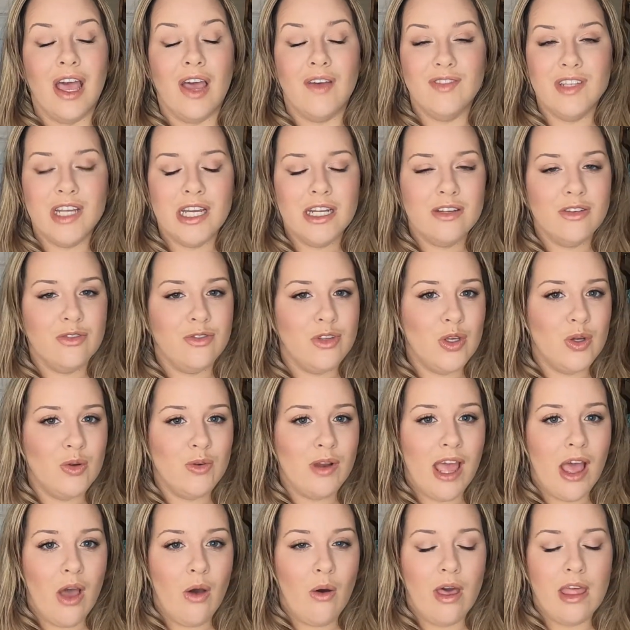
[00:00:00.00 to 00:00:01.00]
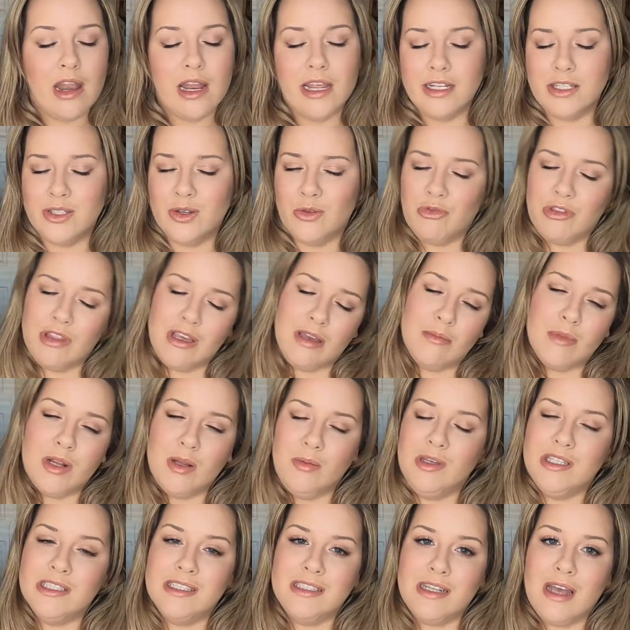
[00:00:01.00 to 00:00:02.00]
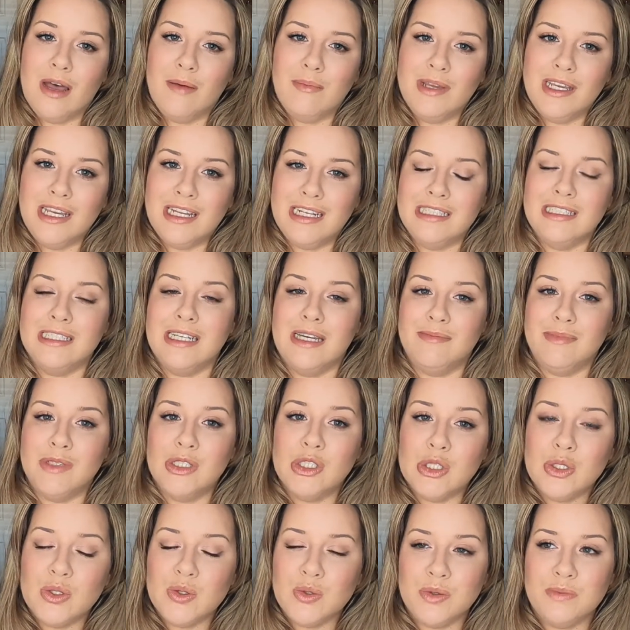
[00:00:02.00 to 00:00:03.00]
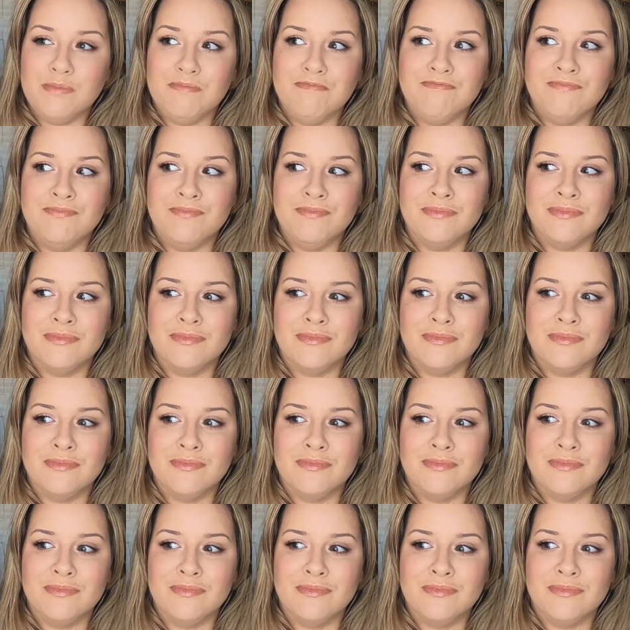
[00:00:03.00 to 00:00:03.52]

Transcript: I've done a few now, and I don't think I'm going to be stopping anytime soon,